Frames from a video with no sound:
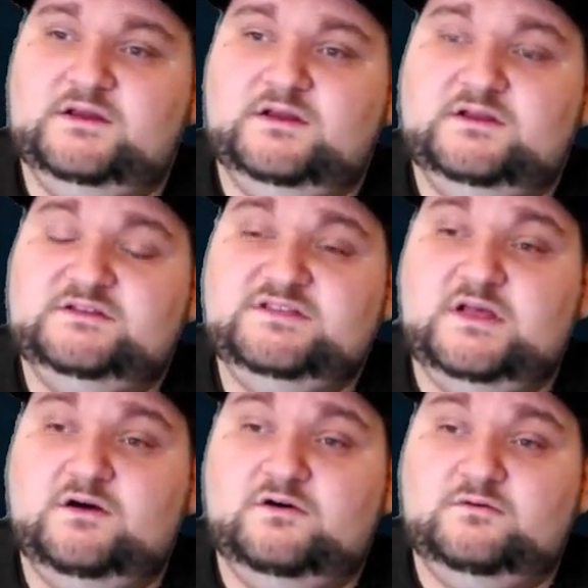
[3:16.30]

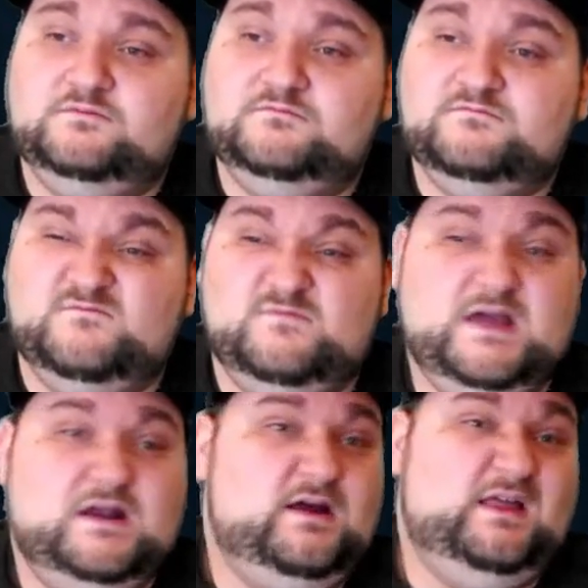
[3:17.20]
So, I
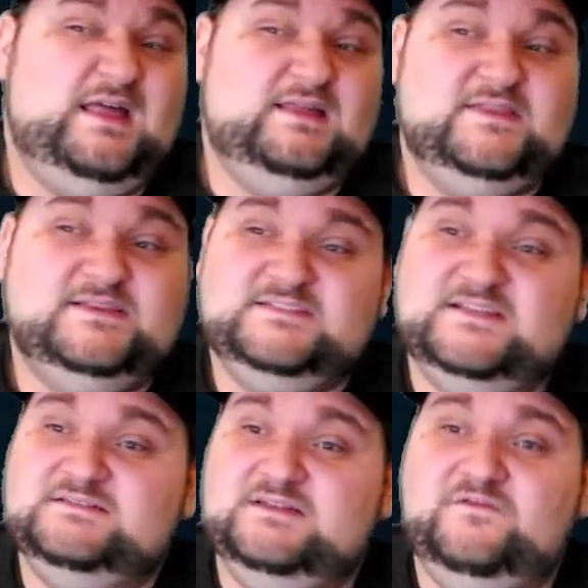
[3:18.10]
don't know, I like this.
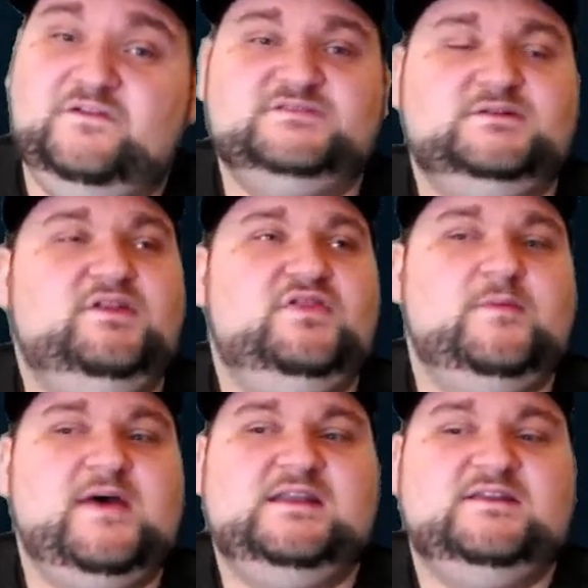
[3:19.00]
It feels really
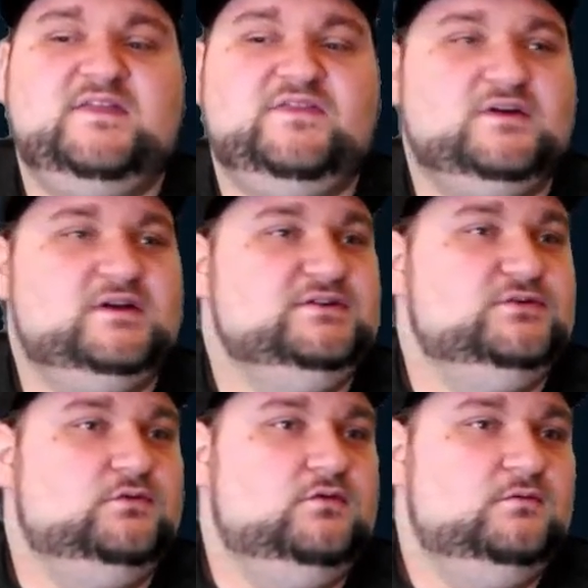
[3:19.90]
thematic that they're going to
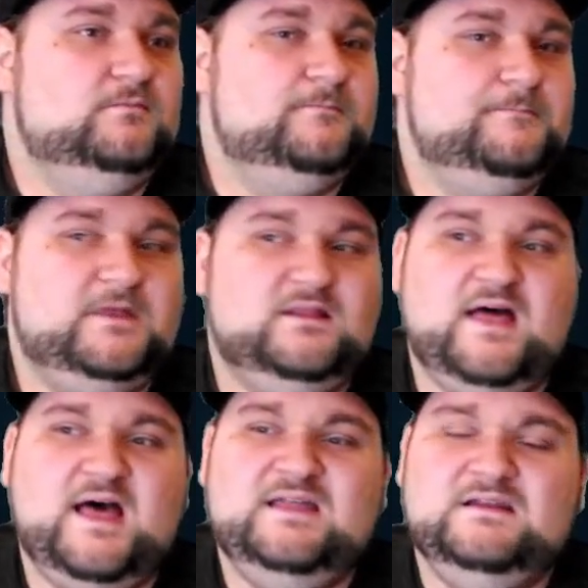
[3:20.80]
duel a
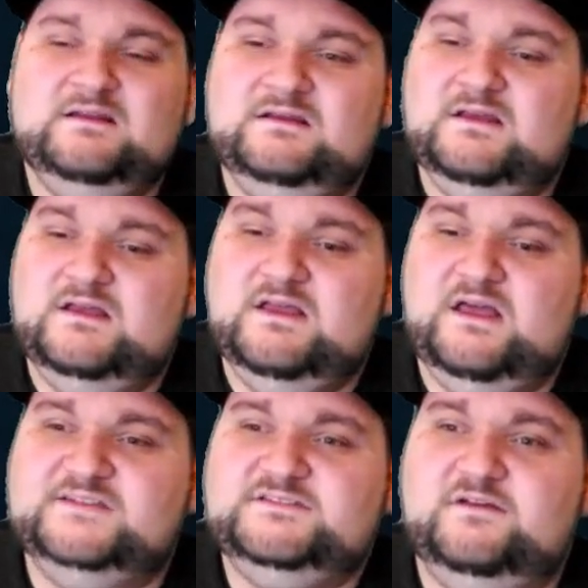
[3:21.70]
lot. And
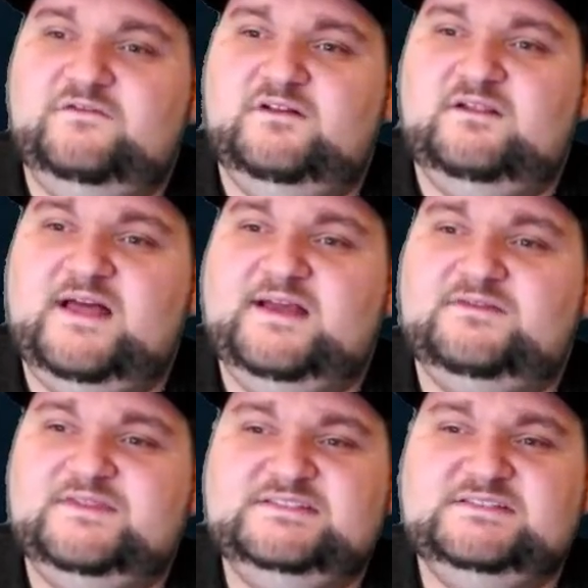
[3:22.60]
also, I feel like
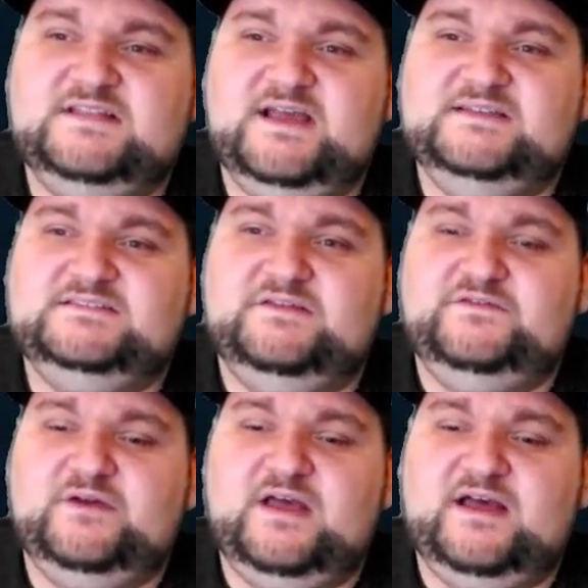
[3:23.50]
this is nice if you
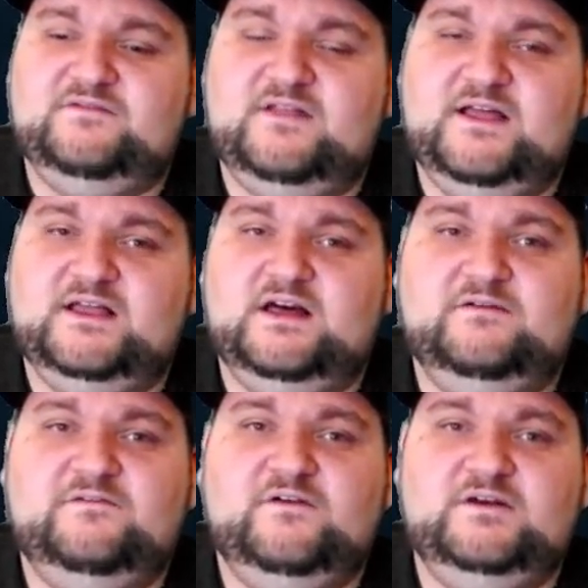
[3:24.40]
have like a
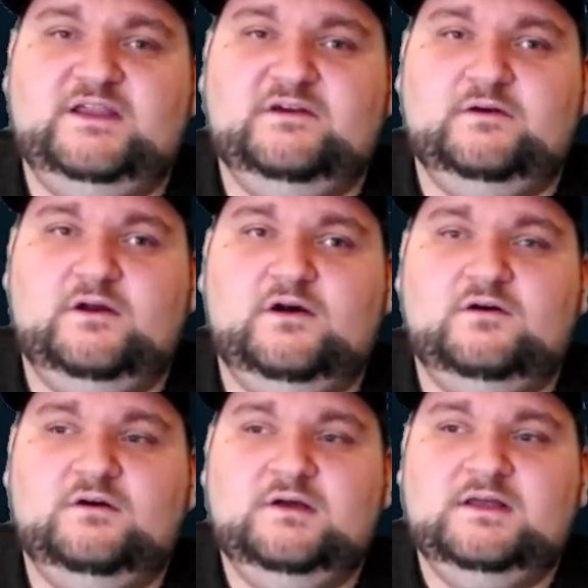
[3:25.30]
foot hero
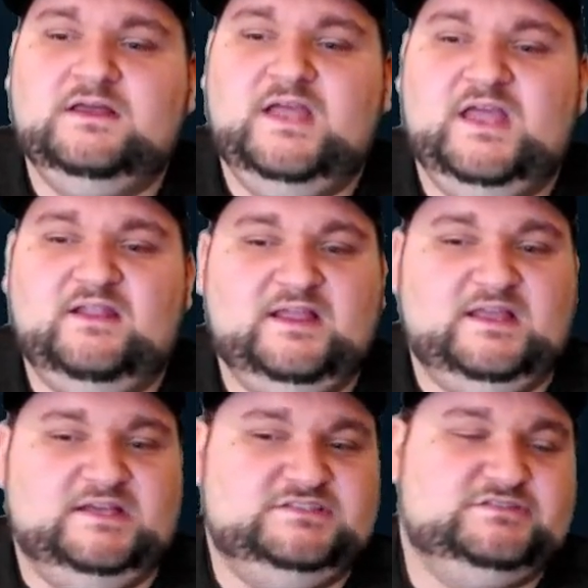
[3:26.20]
and like a
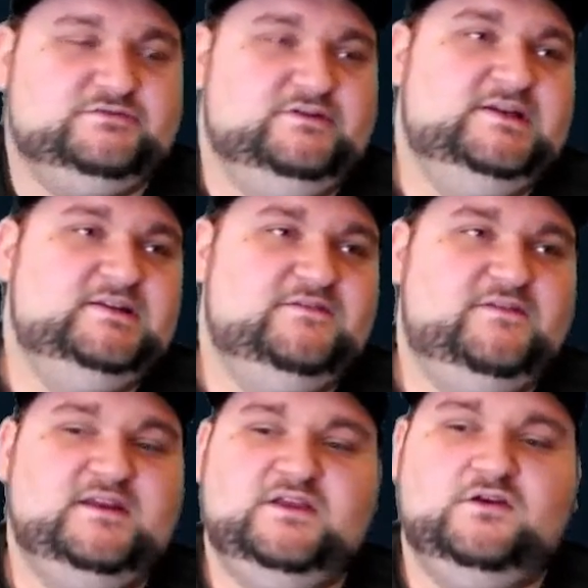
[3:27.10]
screen
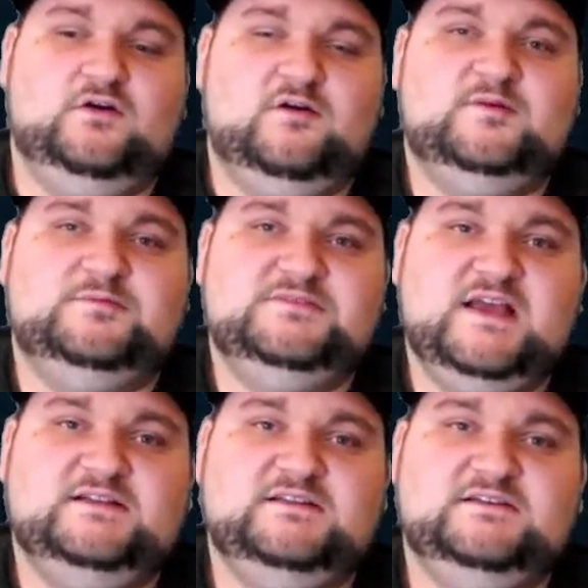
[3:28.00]
defending your home
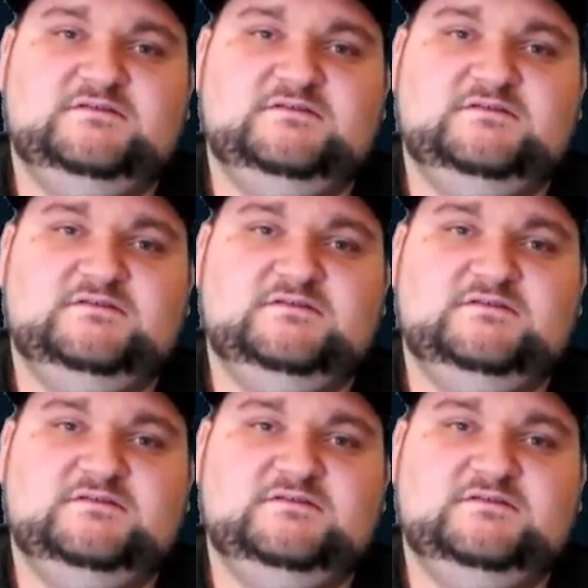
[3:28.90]
objective,